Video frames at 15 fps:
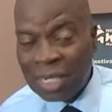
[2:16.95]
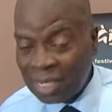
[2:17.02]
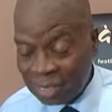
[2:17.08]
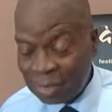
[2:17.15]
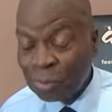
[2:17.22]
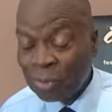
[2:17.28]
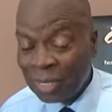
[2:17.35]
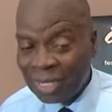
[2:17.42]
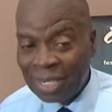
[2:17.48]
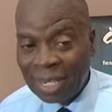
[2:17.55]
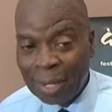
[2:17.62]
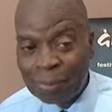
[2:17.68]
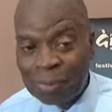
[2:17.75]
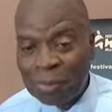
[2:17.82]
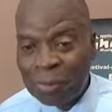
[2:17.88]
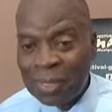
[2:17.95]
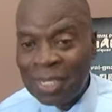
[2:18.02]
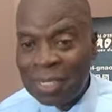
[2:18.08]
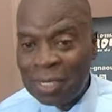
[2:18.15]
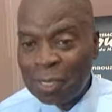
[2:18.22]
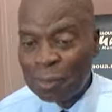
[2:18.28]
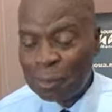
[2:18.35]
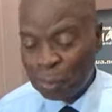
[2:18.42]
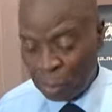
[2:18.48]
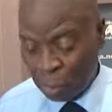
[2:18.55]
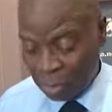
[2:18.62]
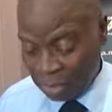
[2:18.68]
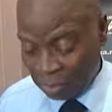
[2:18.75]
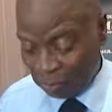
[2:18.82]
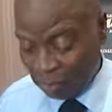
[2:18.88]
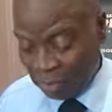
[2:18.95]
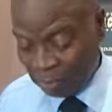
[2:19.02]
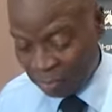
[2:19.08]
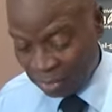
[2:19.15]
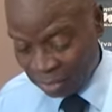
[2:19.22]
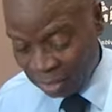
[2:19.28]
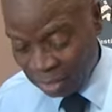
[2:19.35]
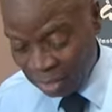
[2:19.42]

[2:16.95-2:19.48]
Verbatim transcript: Yes, really, I'm 20 years more than 50.